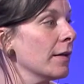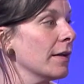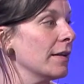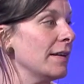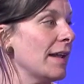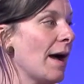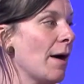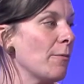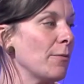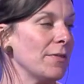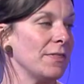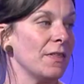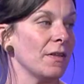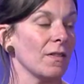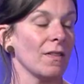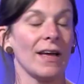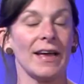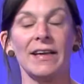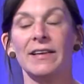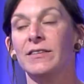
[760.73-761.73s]
Now with the
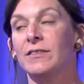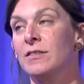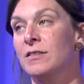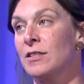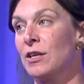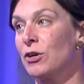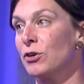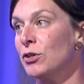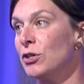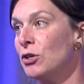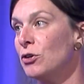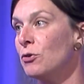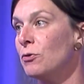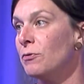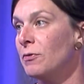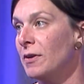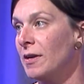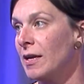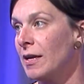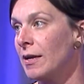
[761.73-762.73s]
lights, they're
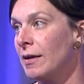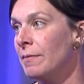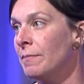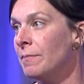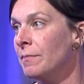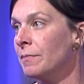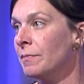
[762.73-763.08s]
UV